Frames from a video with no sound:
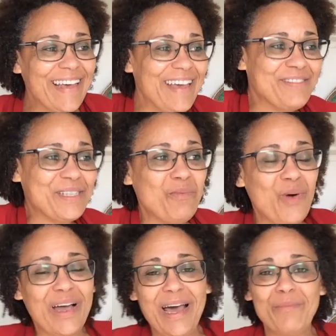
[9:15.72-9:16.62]
if
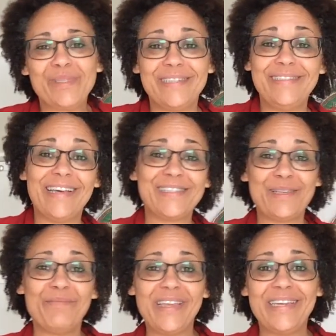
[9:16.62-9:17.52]
someone comes and does
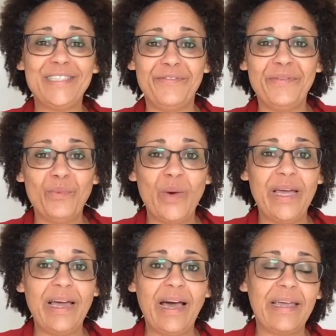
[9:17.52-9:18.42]
something a different
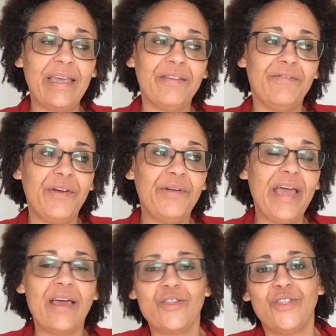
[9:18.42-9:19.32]
way, I get very
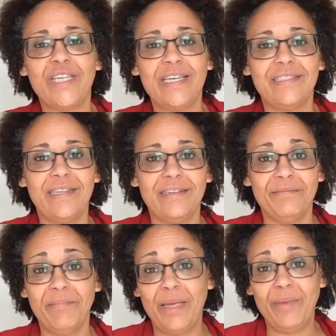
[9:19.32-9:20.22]
agitated
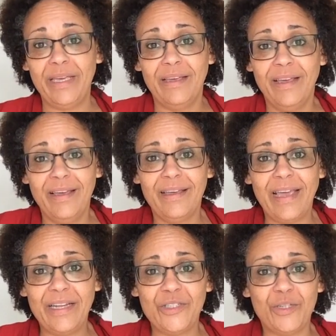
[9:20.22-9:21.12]
and maybe
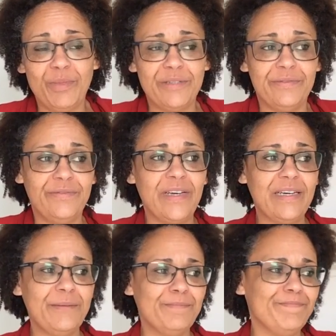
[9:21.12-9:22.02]
get into a bit of,
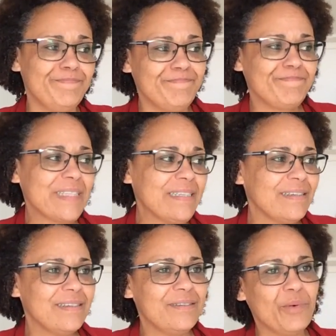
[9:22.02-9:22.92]

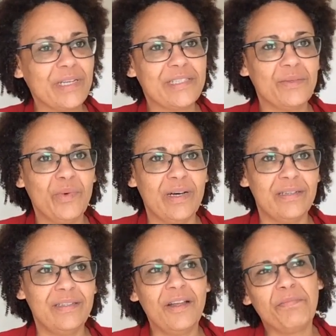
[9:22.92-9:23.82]
what is the
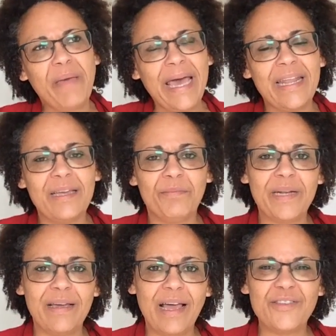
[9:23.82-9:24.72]
word? Not panic, but
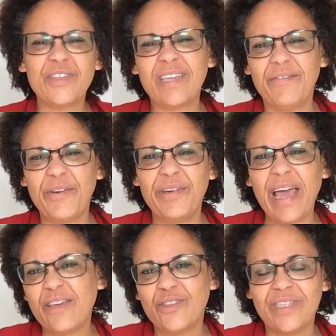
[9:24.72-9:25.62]
I just get very
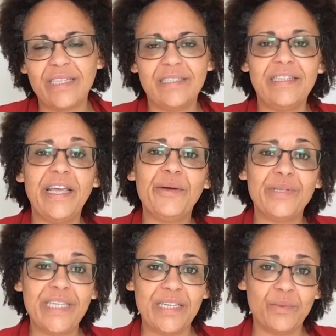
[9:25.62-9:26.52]
agitated and
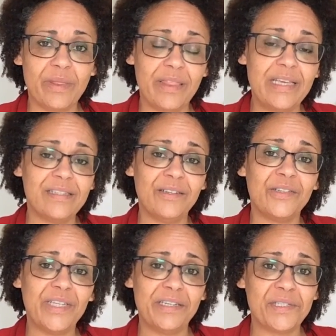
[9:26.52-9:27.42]
irritated when things are
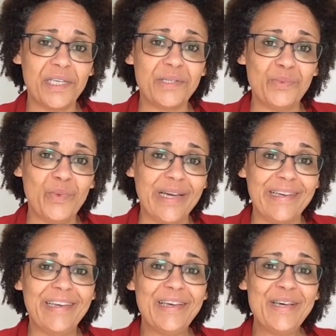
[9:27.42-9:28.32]
not done a certain way.
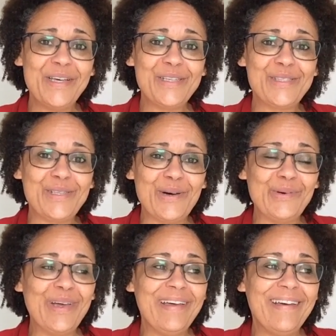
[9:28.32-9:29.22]
So